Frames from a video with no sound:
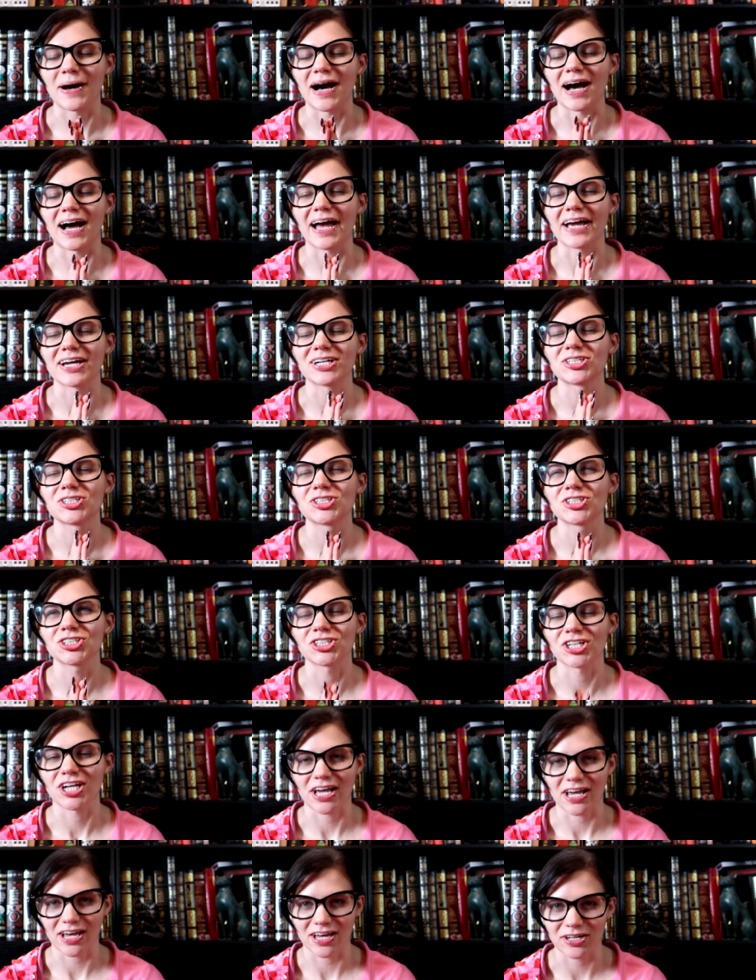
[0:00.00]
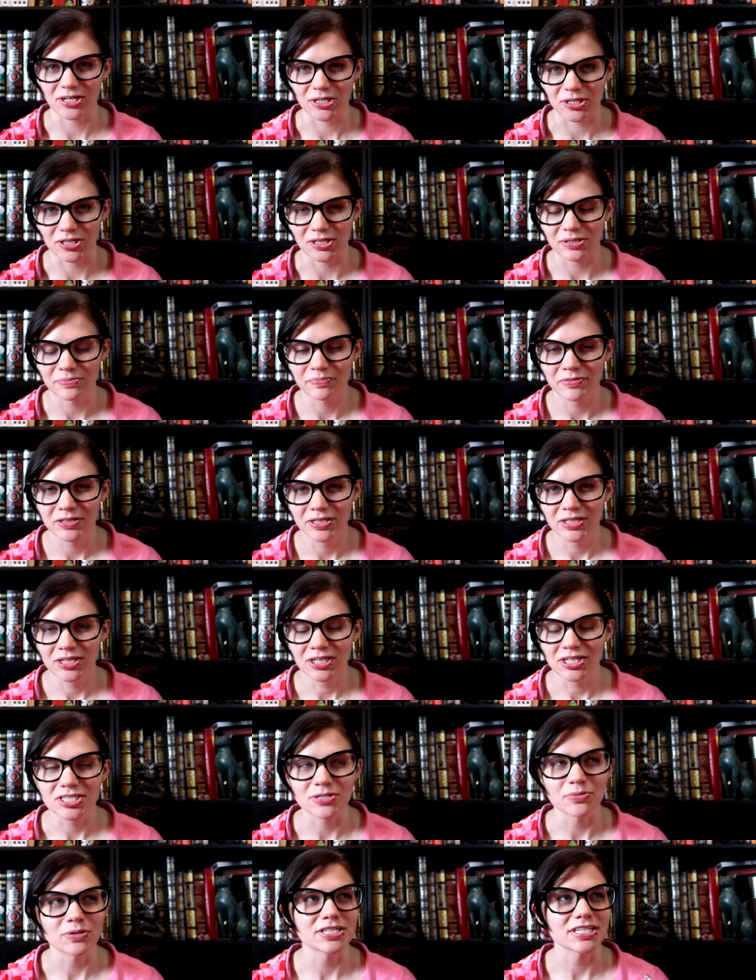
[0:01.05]
my channel.
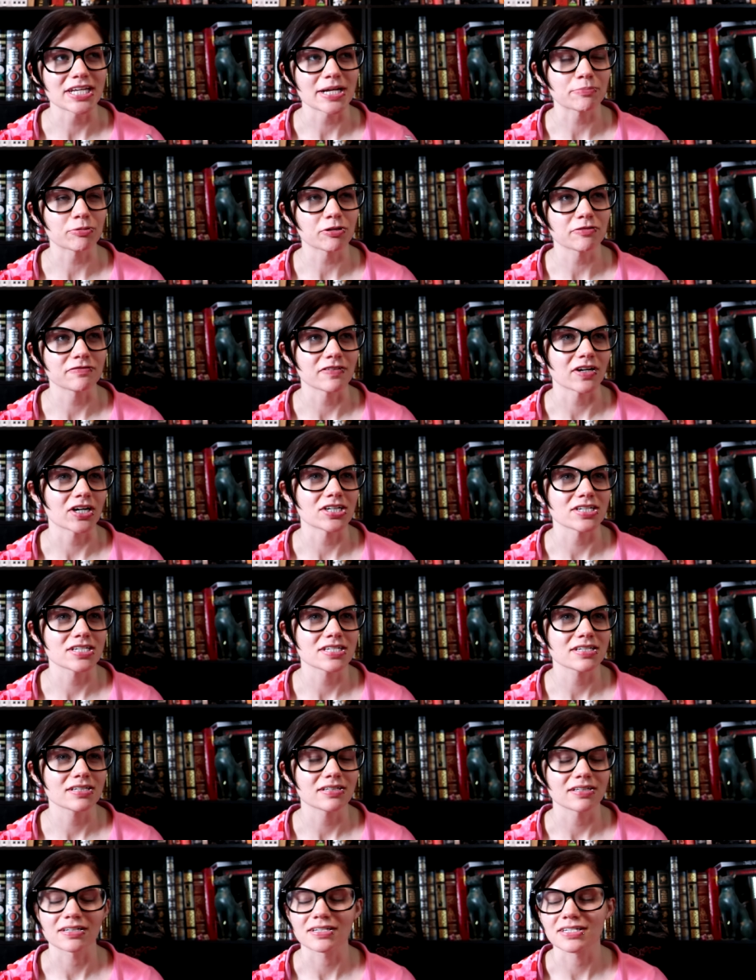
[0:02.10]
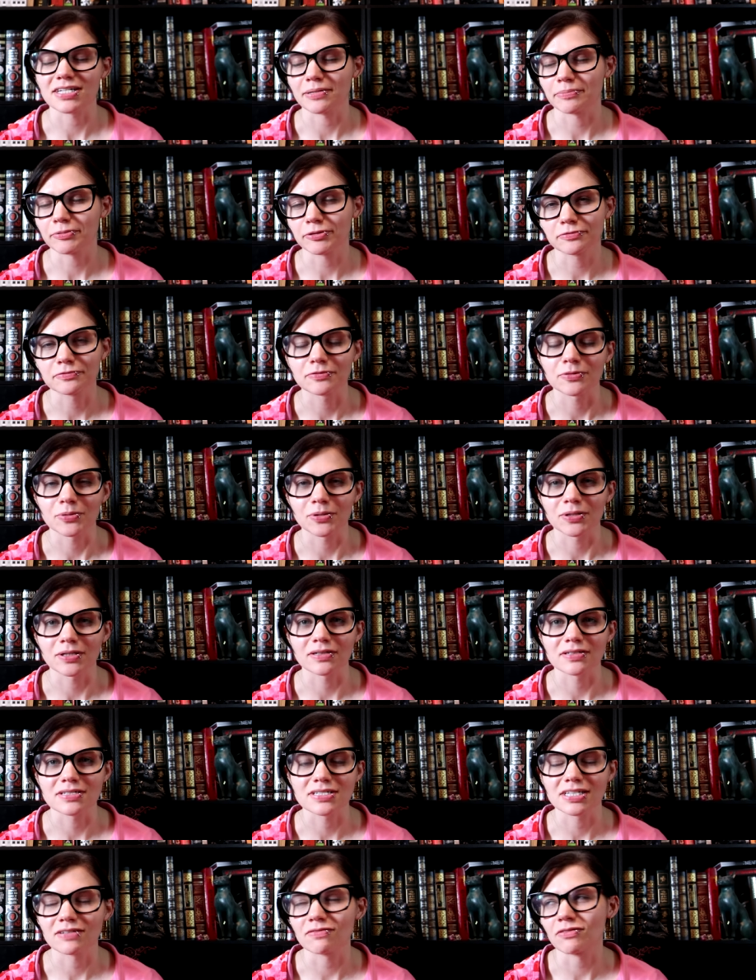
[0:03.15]
So it is April 1st, it is April
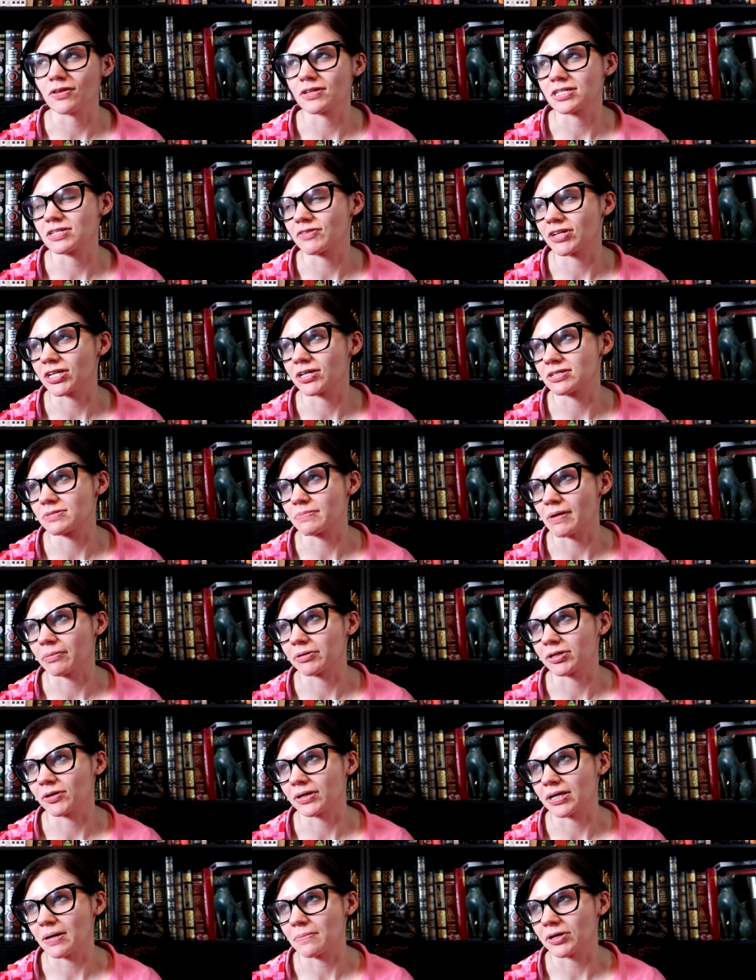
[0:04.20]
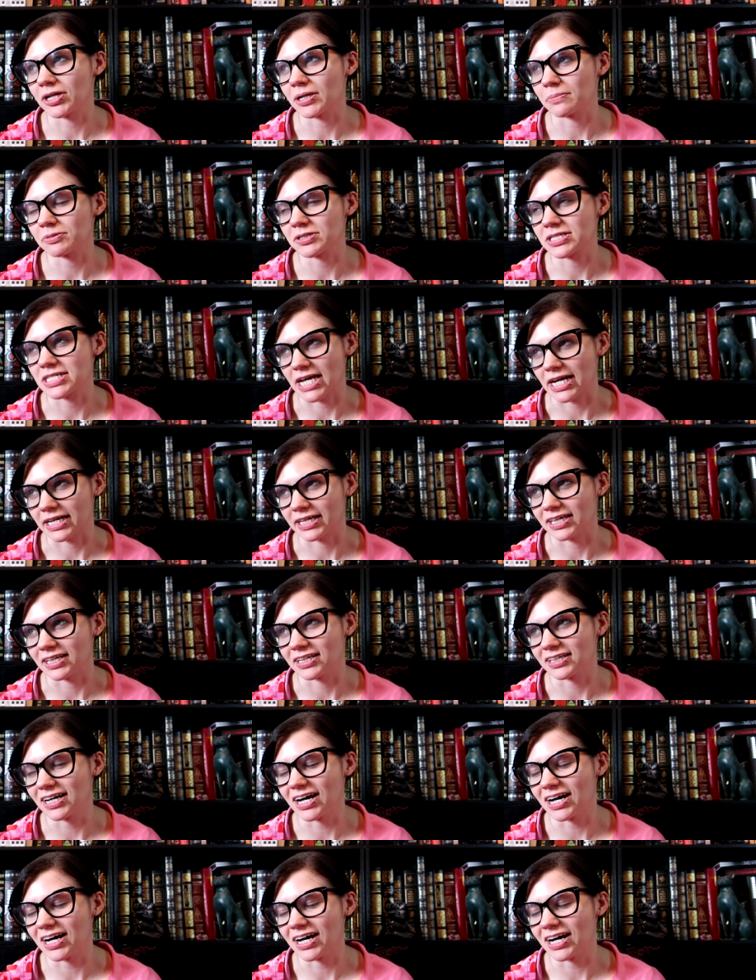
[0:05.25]
Fool's, even though this video is probably going up on April 2nd.